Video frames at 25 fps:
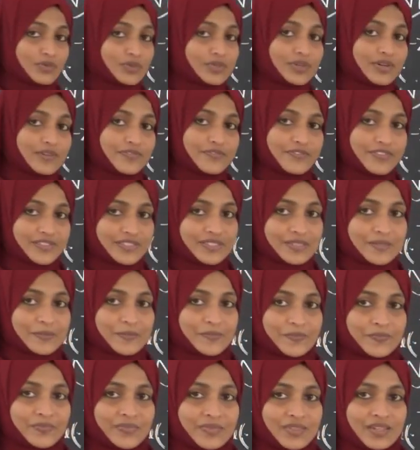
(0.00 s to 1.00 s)
to refer.
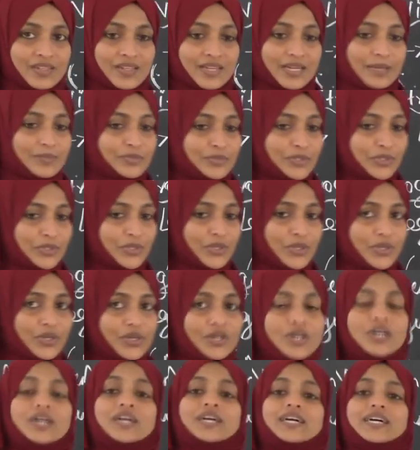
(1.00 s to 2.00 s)
Come to know,
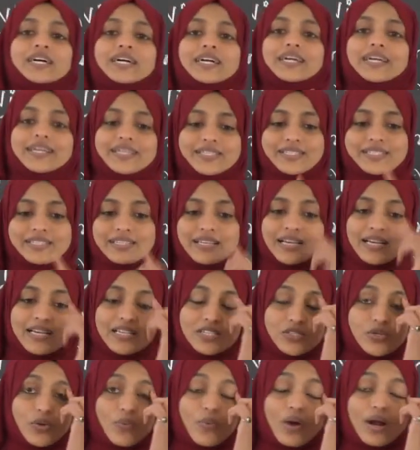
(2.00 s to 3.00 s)
no? Yes.
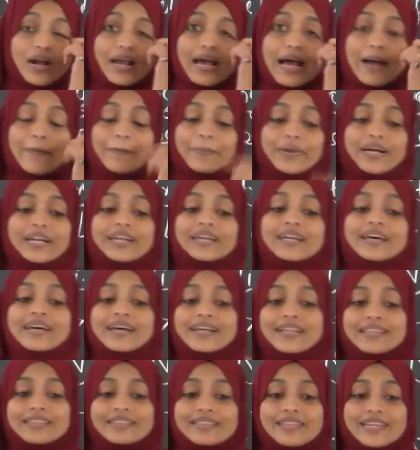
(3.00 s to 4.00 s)
So what
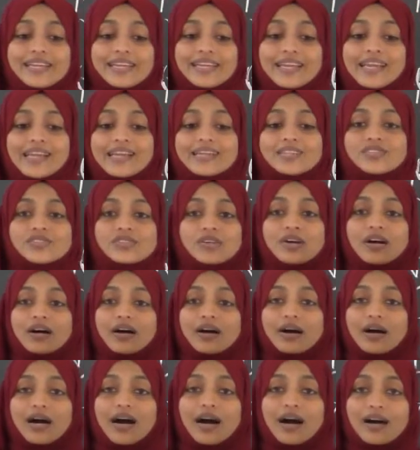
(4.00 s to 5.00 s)
happened? These
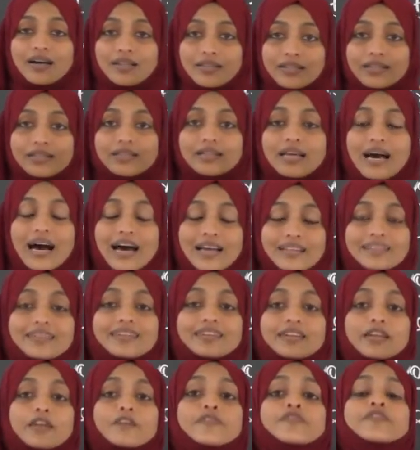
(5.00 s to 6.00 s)
are
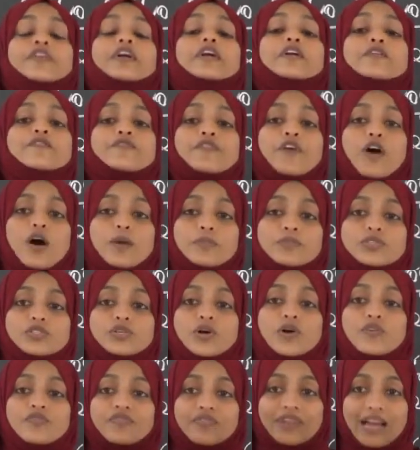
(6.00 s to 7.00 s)
the different forms
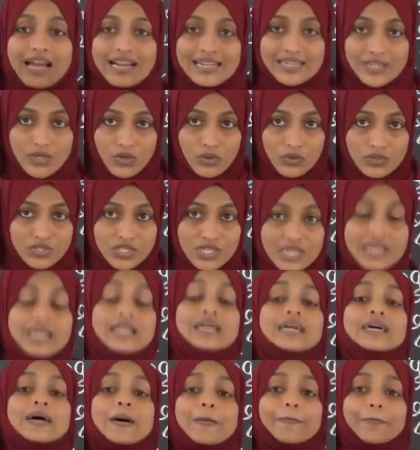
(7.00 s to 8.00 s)
of nitrogen
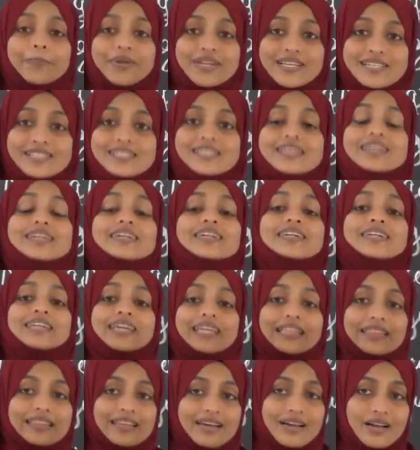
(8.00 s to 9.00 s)
present
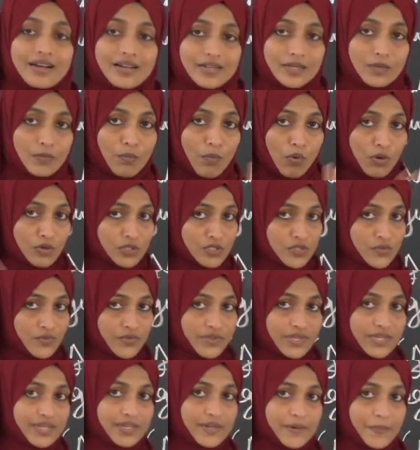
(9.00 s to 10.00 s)
in the
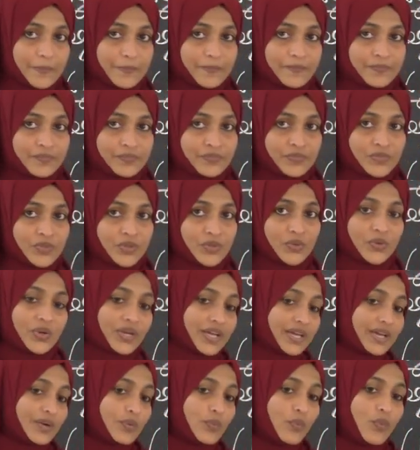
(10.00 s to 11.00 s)
atmosphere.
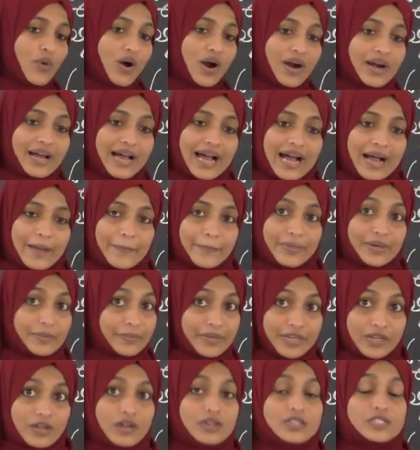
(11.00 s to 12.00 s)
Okay, what happened?
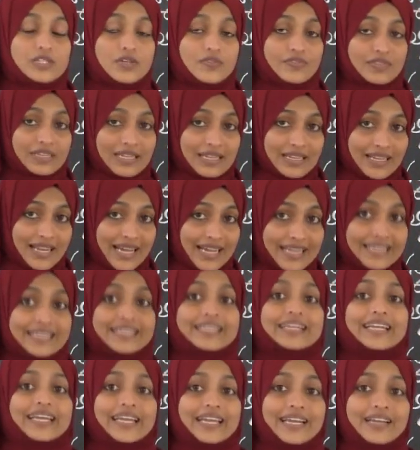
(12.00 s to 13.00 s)
Because of the
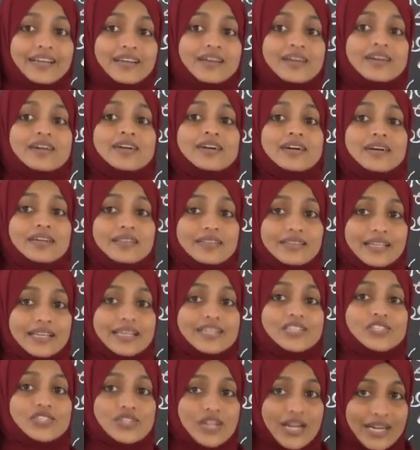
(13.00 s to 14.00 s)
lightning,
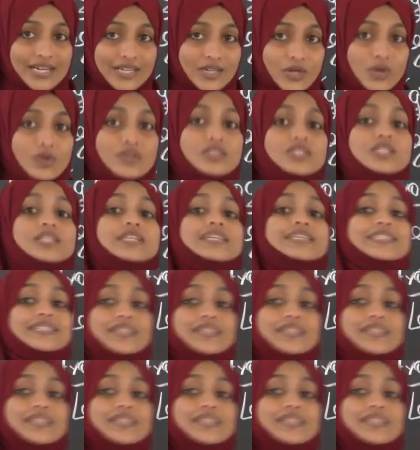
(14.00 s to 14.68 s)
this nitrogen is